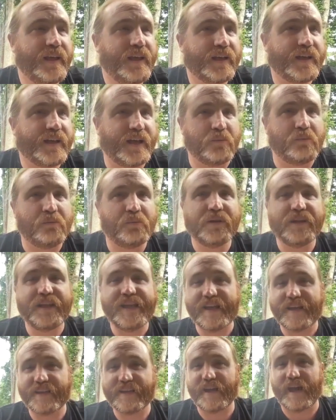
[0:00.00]
kind of
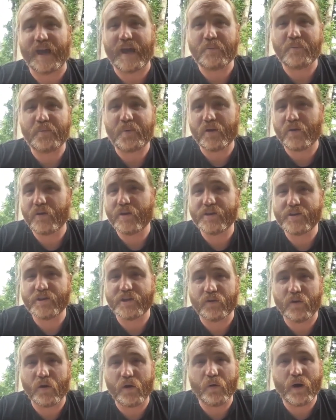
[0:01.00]
bleak time period to
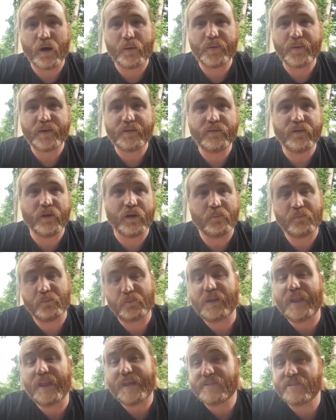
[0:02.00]
grow up in and
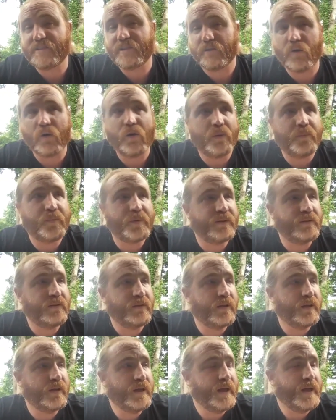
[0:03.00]
place to grow up in.
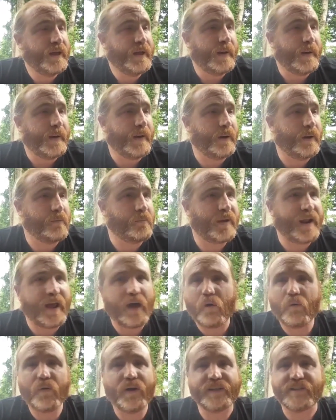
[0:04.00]
But I
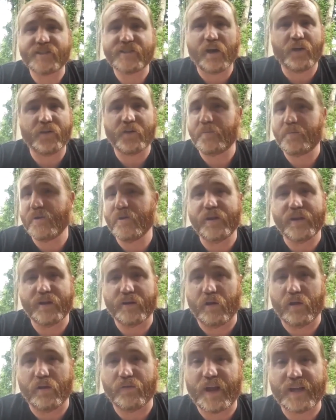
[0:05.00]
already saw the beauty in
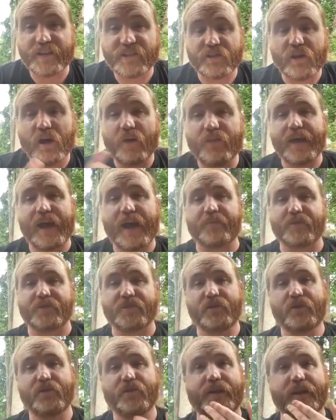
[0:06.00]
all of it. I saw the
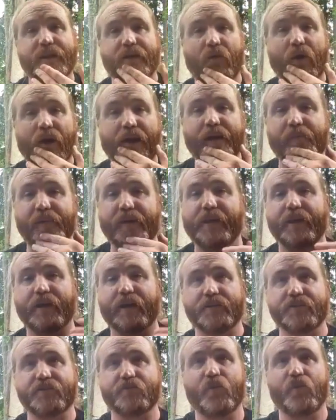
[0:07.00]
opportunity, right?
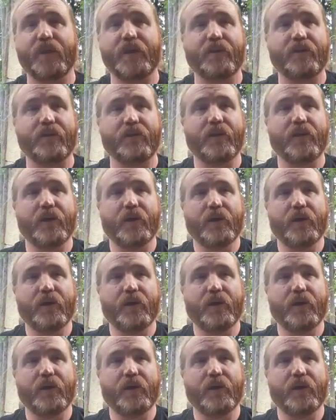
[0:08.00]
Because when